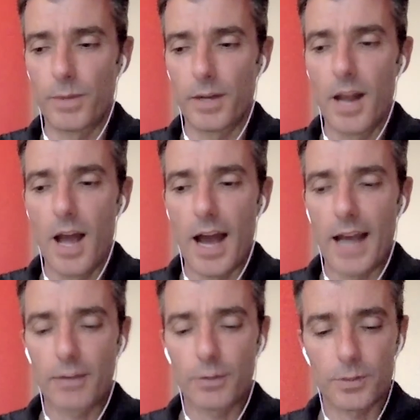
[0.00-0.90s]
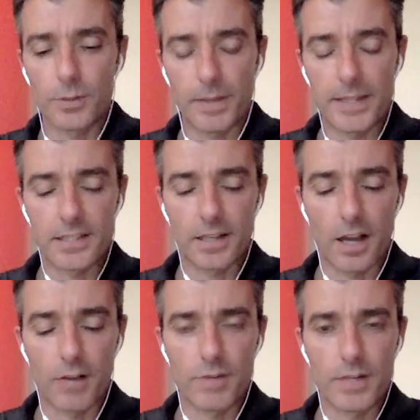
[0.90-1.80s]
But I thought the place
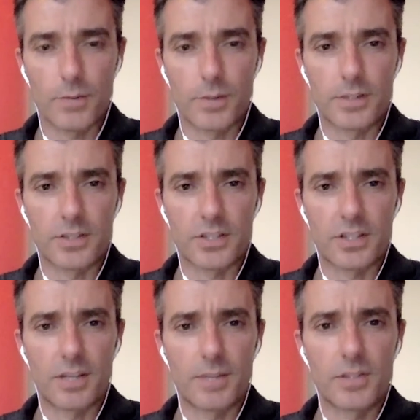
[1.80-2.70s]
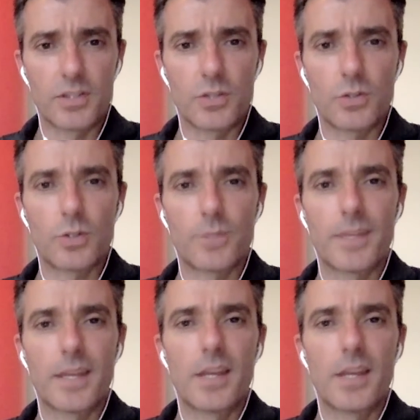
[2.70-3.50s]
I really wanted to start, because you're